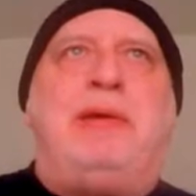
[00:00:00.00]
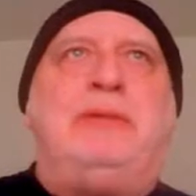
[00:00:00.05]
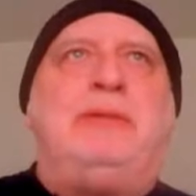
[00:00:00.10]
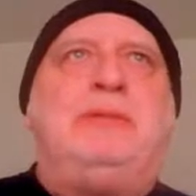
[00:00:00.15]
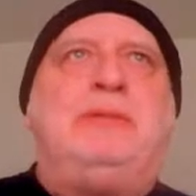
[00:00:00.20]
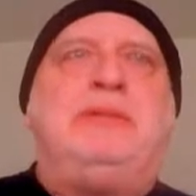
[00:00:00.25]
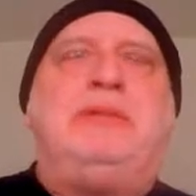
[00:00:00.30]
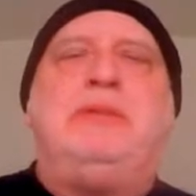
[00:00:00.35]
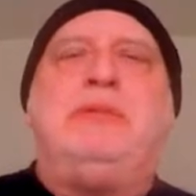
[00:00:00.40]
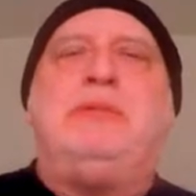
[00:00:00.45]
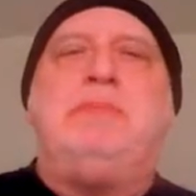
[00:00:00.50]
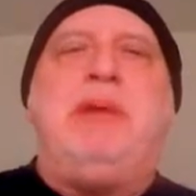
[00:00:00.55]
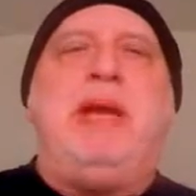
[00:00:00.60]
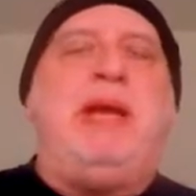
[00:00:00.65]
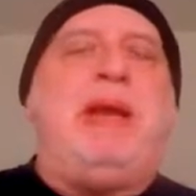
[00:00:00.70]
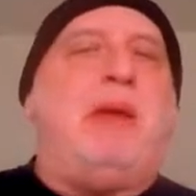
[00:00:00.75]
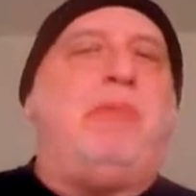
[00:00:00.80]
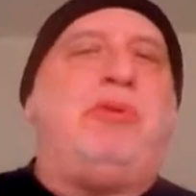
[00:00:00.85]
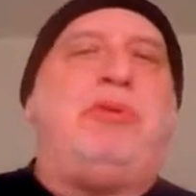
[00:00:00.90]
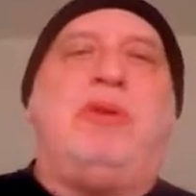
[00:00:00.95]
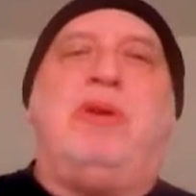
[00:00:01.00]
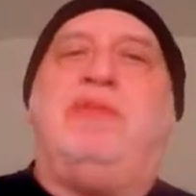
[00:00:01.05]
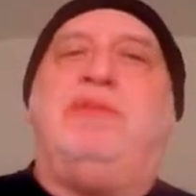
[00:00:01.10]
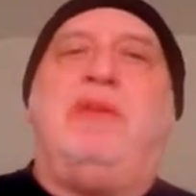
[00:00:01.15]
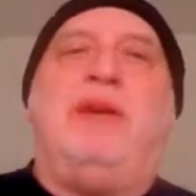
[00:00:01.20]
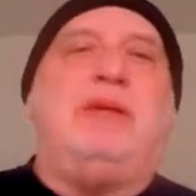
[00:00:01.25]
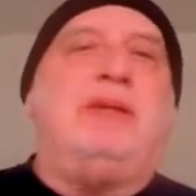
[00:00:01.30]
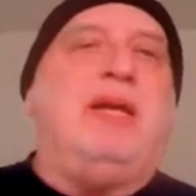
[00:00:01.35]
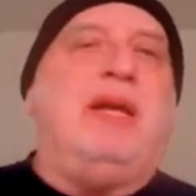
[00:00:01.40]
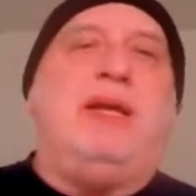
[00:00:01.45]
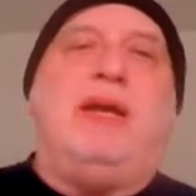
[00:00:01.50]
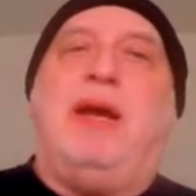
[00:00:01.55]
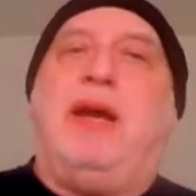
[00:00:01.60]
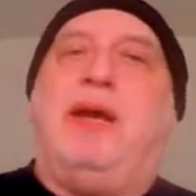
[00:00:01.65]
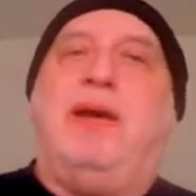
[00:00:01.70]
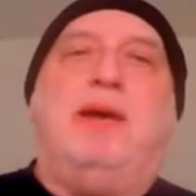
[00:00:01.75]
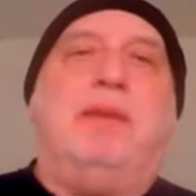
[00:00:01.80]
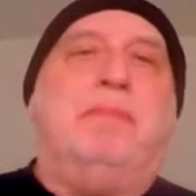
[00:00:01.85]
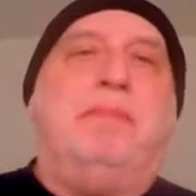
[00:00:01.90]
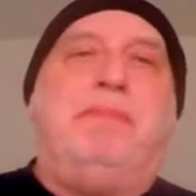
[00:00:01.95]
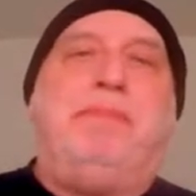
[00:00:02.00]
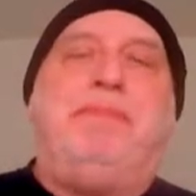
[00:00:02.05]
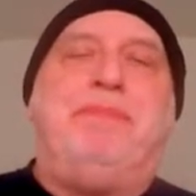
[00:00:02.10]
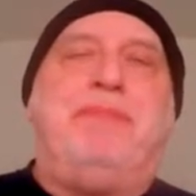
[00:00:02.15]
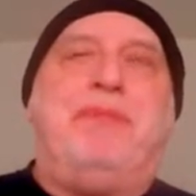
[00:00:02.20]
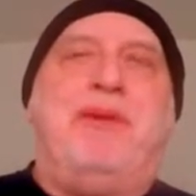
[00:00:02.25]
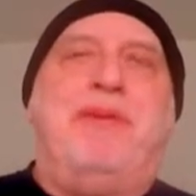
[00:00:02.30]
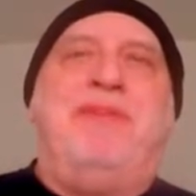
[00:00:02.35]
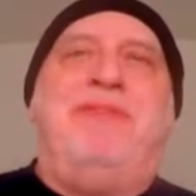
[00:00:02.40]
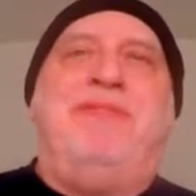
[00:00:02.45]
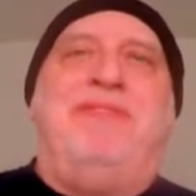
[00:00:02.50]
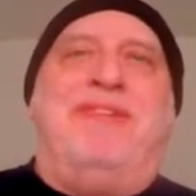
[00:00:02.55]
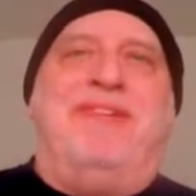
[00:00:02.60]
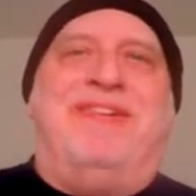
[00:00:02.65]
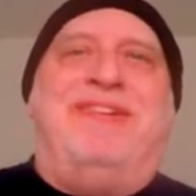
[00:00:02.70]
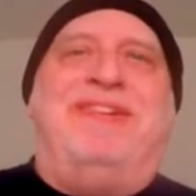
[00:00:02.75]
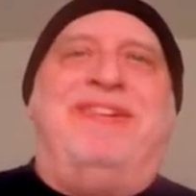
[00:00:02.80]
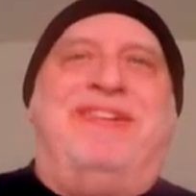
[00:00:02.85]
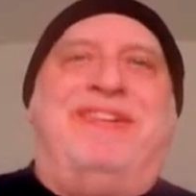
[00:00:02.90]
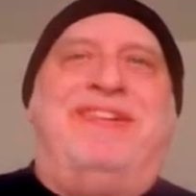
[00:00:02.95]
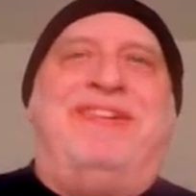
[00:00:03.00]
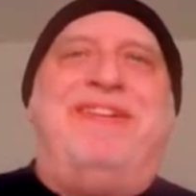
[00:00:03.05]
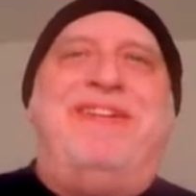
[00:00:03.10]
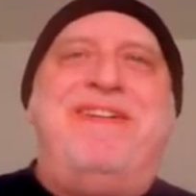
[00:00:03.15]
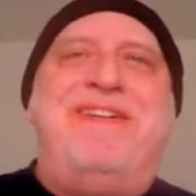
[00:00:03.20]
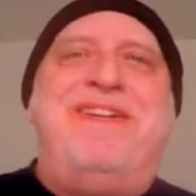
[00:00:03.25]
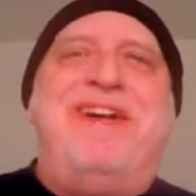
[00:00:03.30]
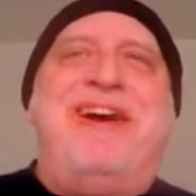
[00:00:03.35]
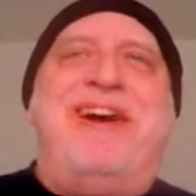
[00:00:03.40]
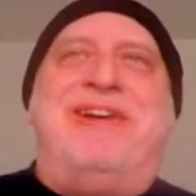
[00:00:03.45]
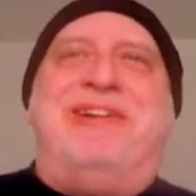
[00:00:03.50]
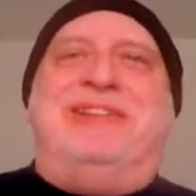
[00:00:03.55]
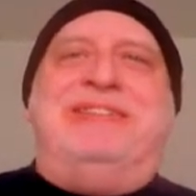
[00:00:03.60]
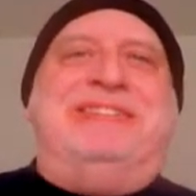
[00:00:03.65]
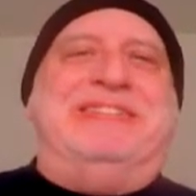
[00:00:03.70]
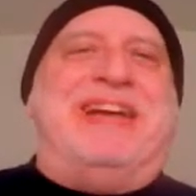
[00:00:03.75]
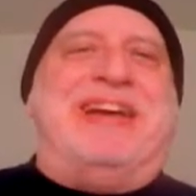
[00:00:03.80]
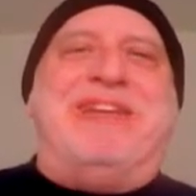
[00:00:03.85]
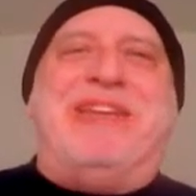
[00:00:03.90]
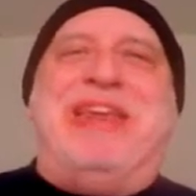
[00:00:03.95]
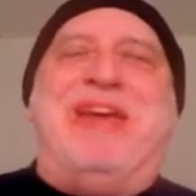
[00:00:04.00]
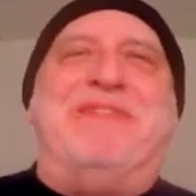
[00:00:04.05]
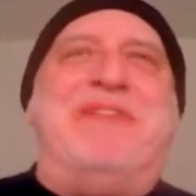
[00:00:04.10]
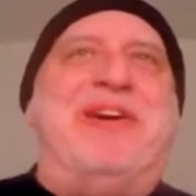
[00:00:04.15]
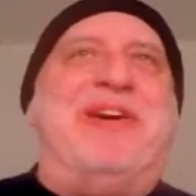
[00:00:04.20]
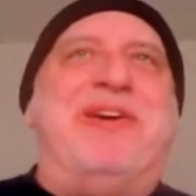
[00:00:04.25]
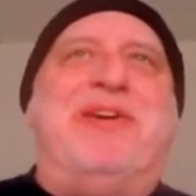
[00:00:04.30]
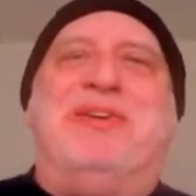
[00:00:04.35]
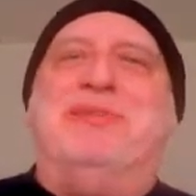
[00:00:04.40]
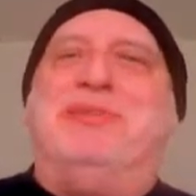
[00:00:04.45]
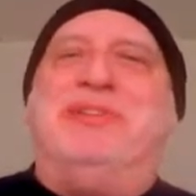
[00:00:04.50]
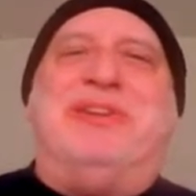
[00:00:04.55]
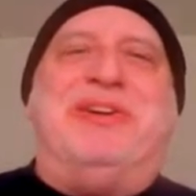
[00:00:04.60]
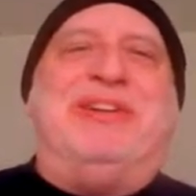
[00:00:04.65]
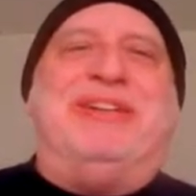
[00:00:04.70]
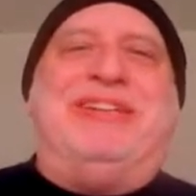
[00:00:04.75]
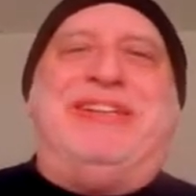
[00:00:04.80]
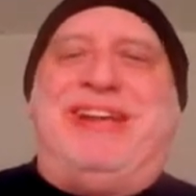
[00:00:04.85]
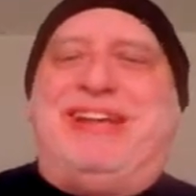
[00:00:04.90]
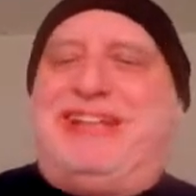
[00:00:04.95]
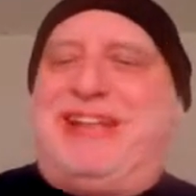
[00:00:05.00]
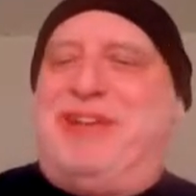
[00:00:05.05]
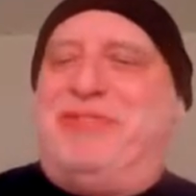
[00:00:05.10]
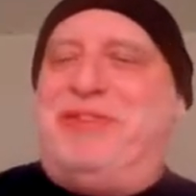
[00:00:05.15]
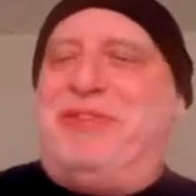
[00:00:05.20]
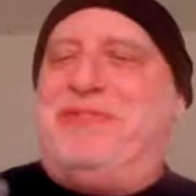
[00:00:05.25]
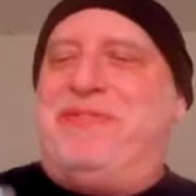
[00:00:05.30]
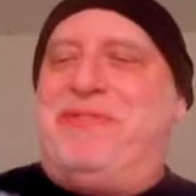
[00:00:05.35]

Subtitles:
He says, man, I was going to fuck that guy up. I've never heard him talk like that.